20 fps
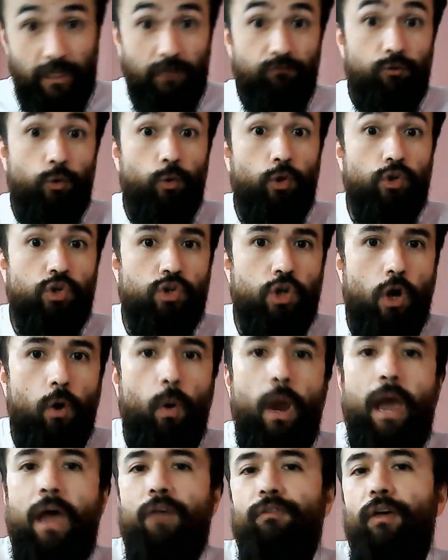If you could show
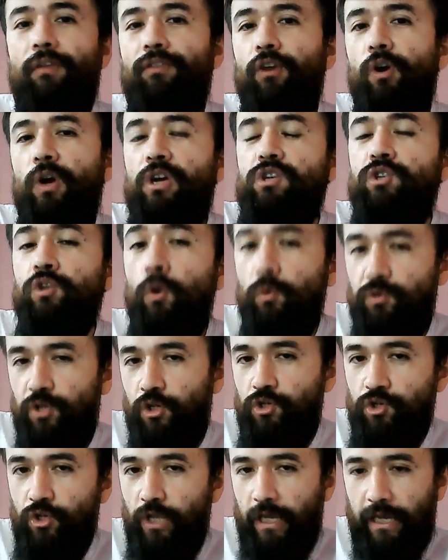that there is no
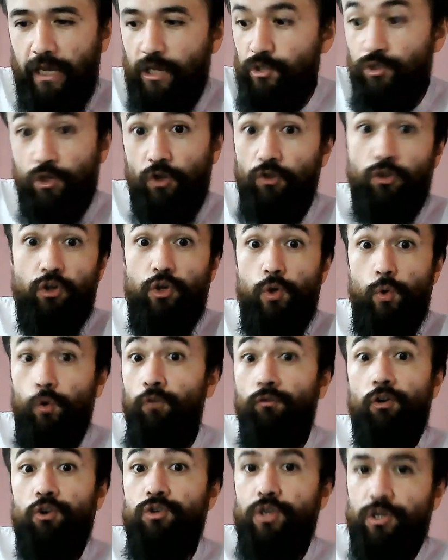such thing as the
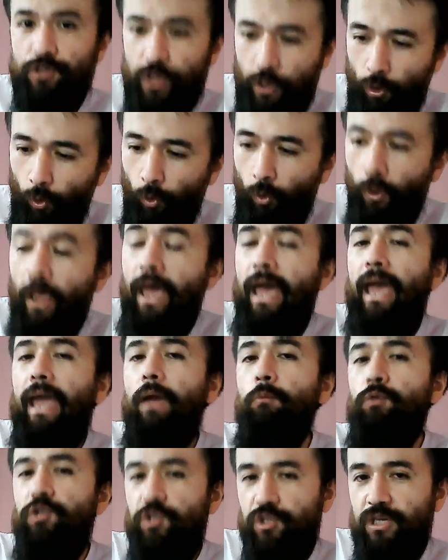universe as a whole,
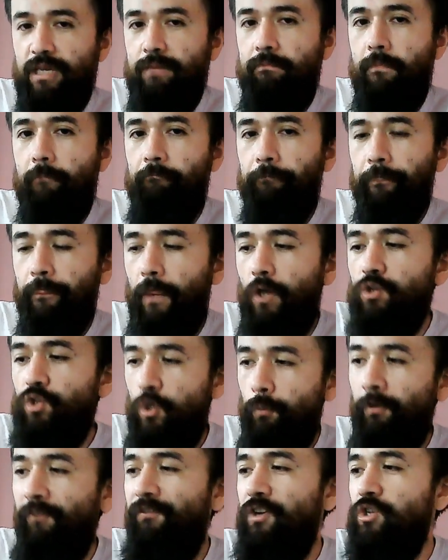it would seem
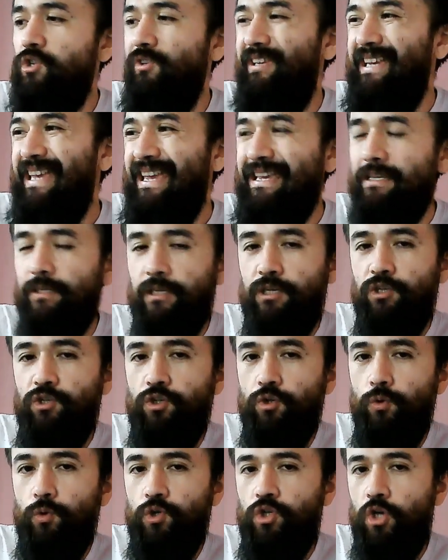superficially easy
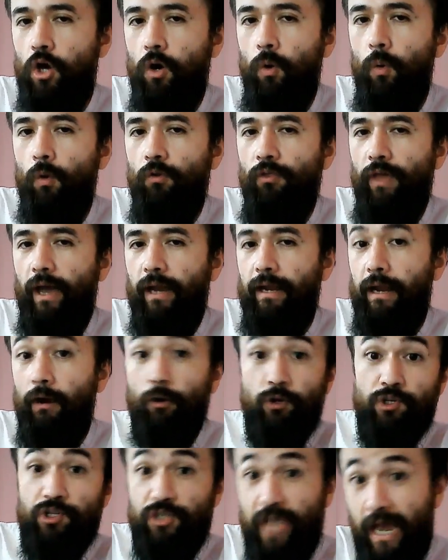to show that
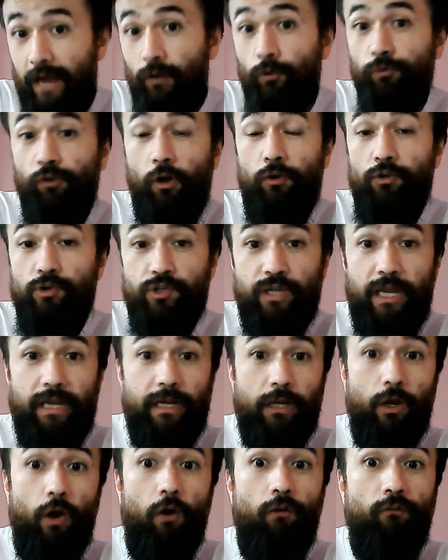Aristotle's
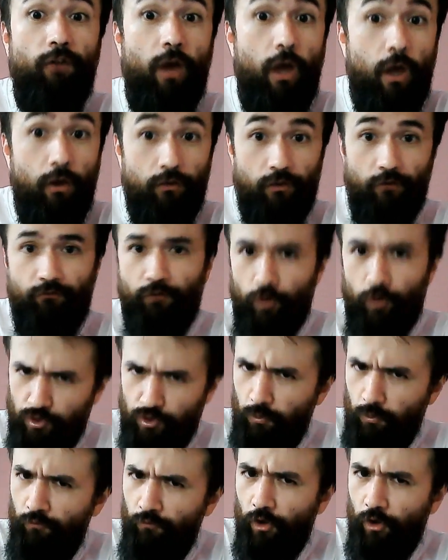understanding of the first
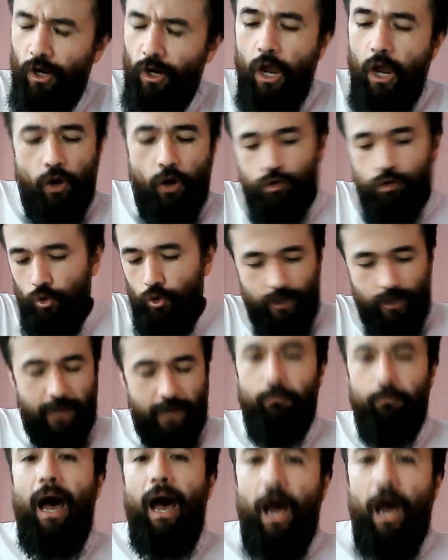mover could
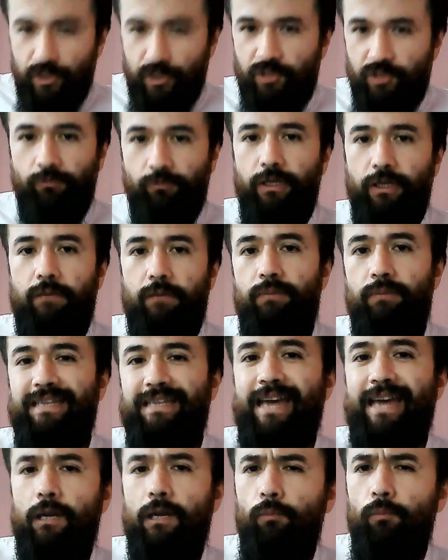not possibly be
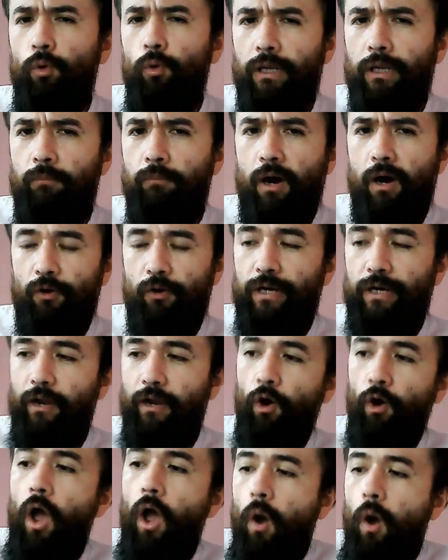tenable in a modern
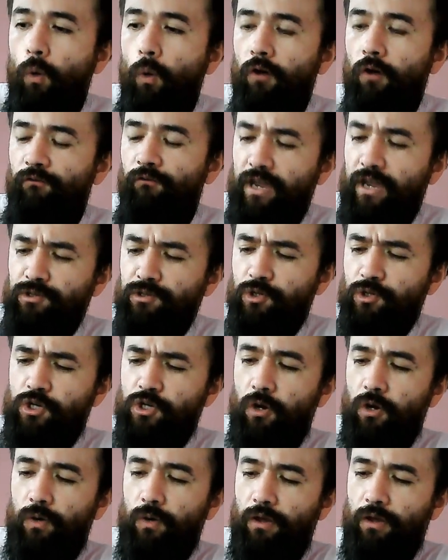era. Well, Feser
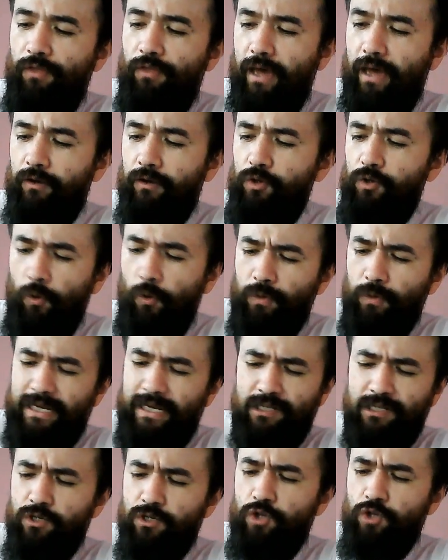showed that you don't
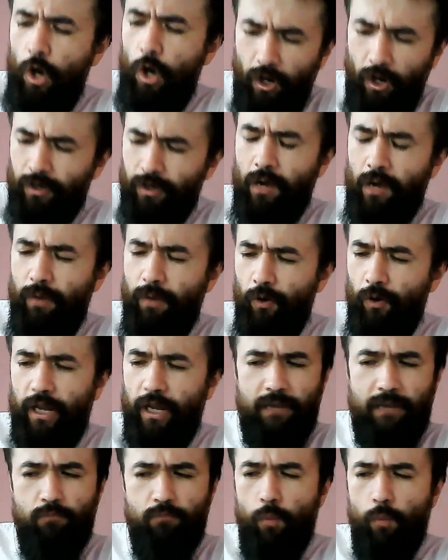need to talk about
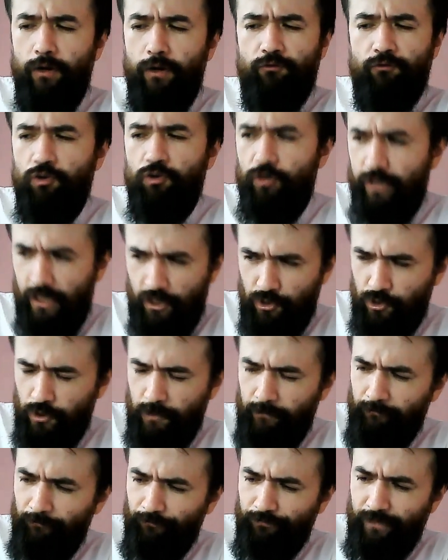a moment of
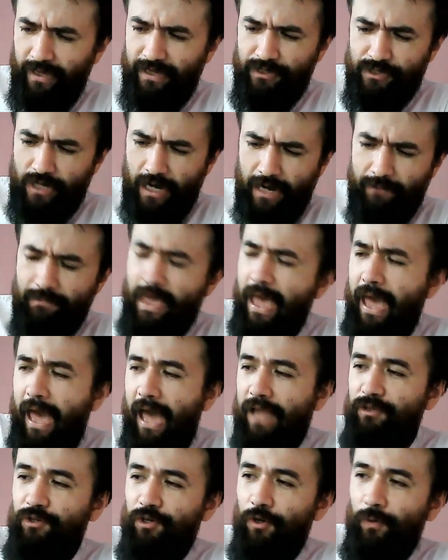creation in time,
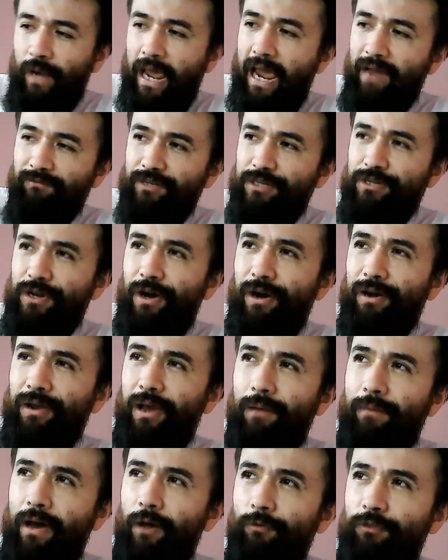and you don't have to talk
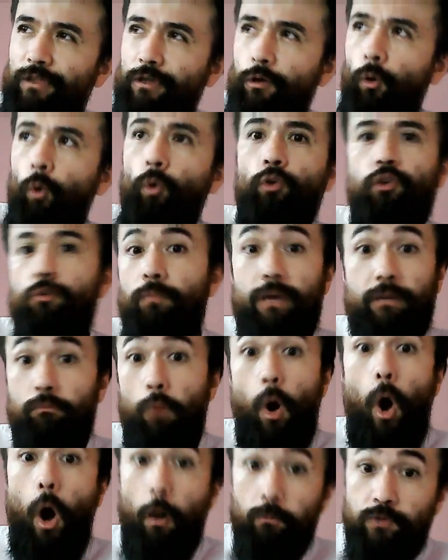about the ultimate
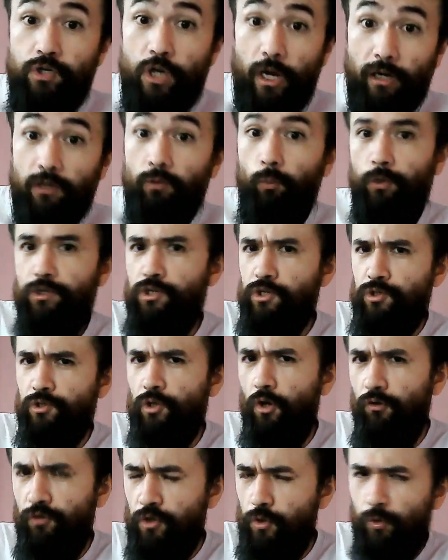object, which is
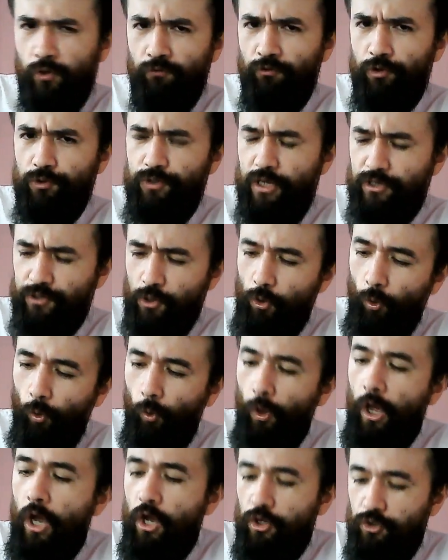the universe as a
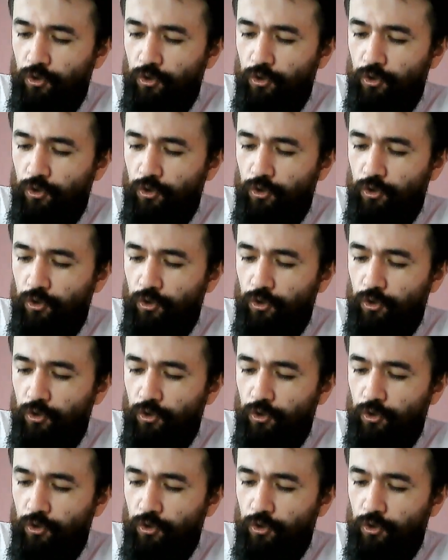whole.